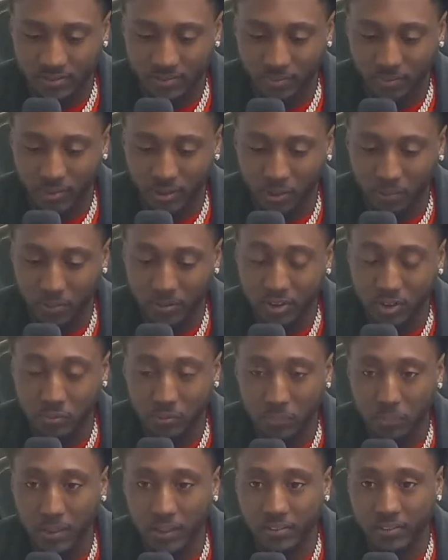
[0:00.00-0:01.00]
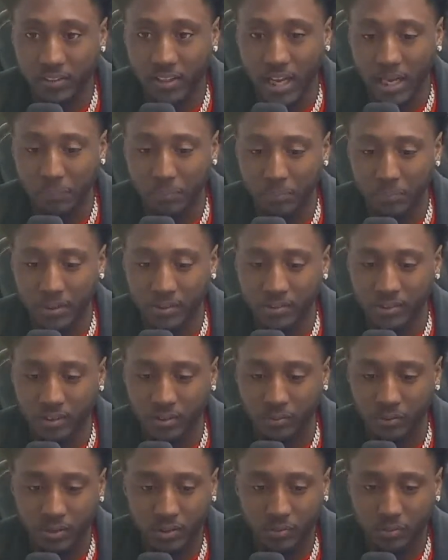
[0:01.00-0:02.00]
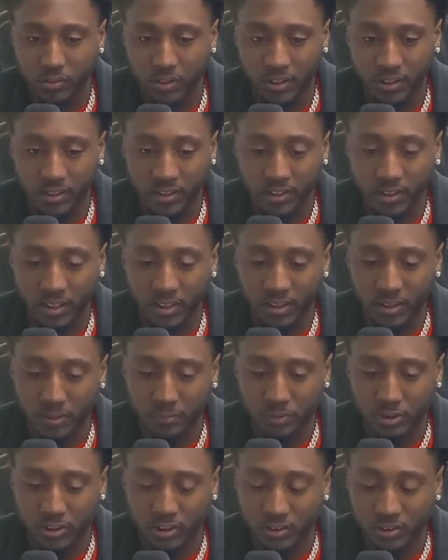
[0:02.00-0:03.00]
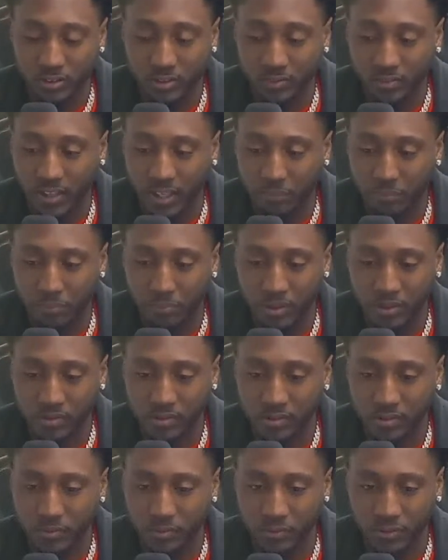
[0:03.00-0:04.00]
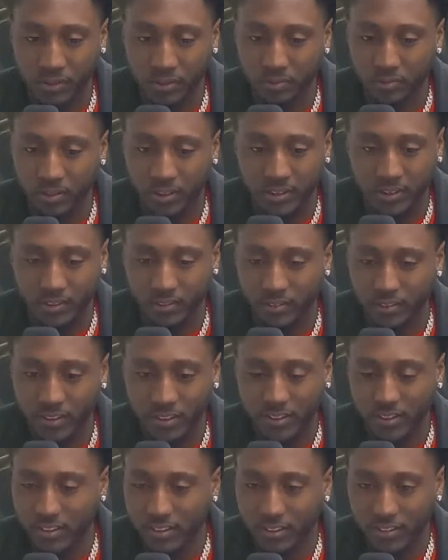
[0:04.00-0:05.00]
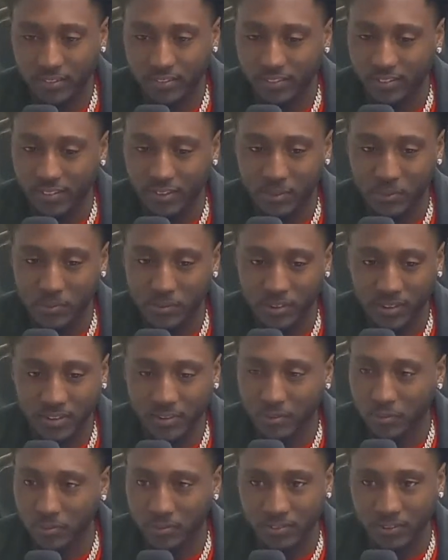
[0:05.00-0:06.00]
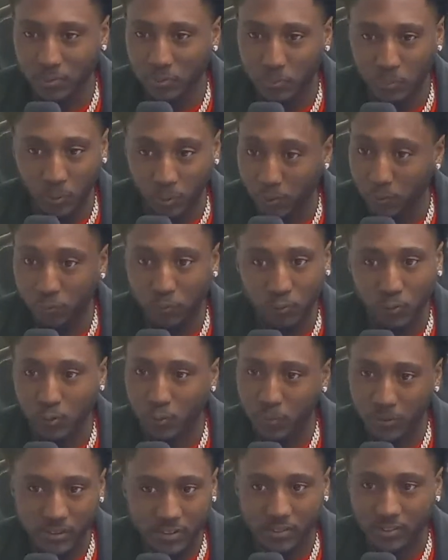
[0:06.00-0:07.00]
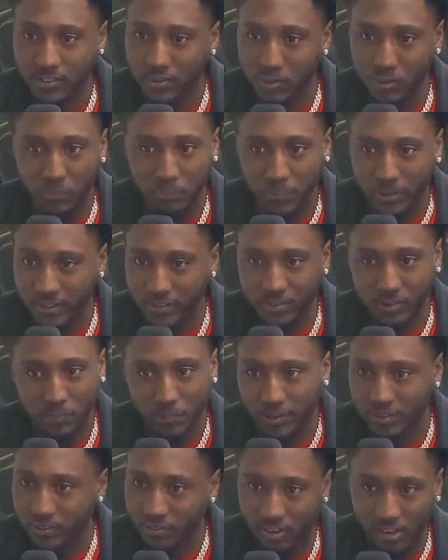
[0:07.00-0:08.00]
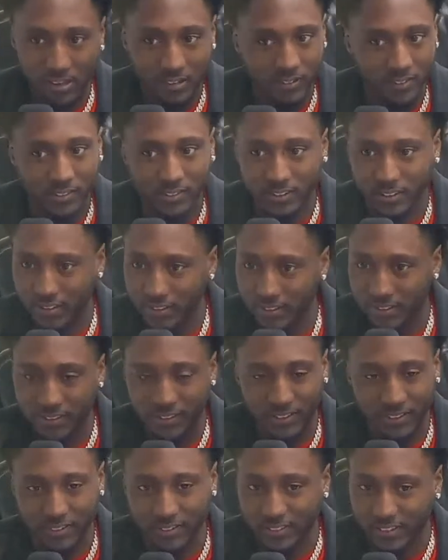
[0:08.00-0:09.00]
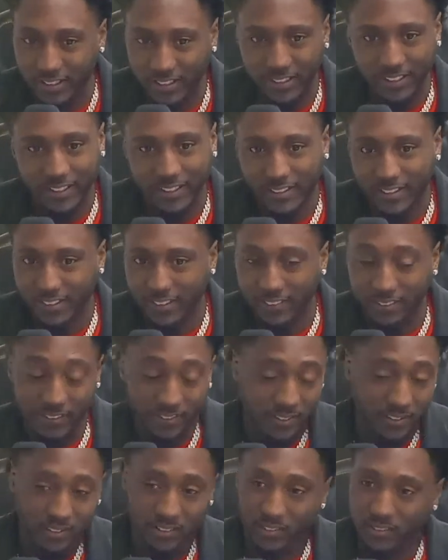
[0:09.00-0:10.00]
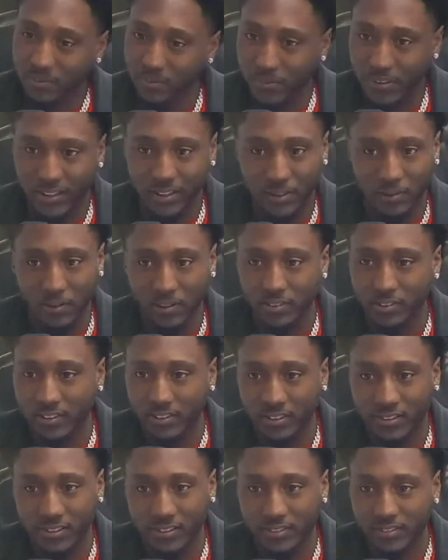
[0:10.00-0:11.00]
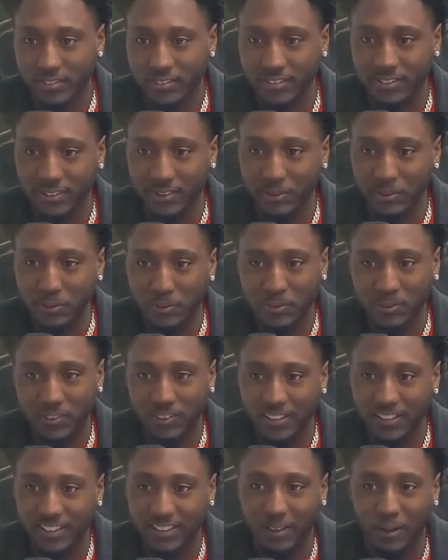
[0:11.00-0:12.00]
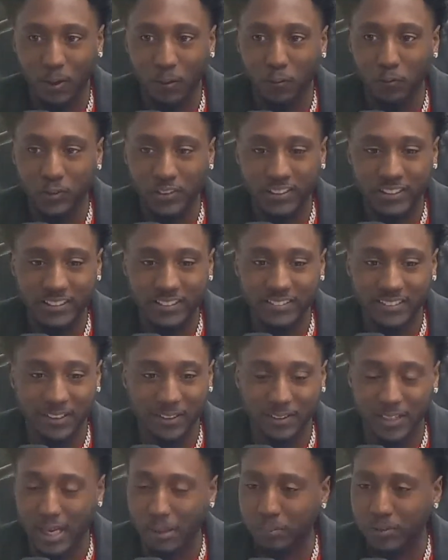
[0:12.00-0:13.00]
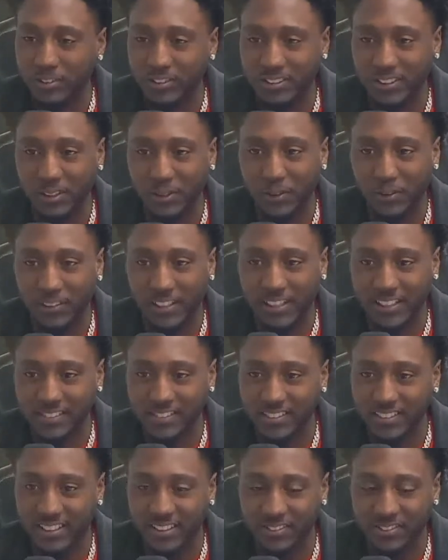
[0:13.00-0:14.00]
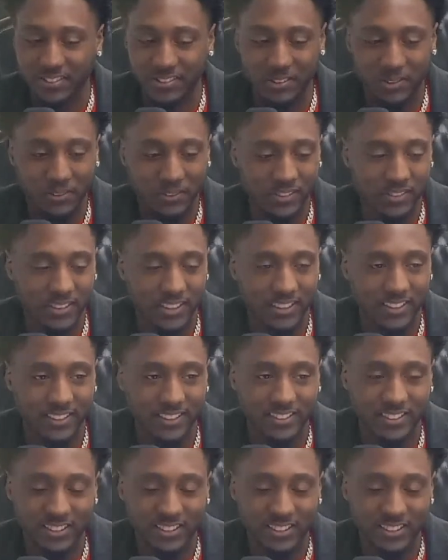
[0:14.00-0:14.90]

really just be back there hyping myself up, staying calm, chilling, hyping myself up. Like, you know what I'm saying? You here for a reason. You the best. You about to go out here and kill it. Like, and then go out there and do, hopefully accomplish the goal that I set out to do on the stage.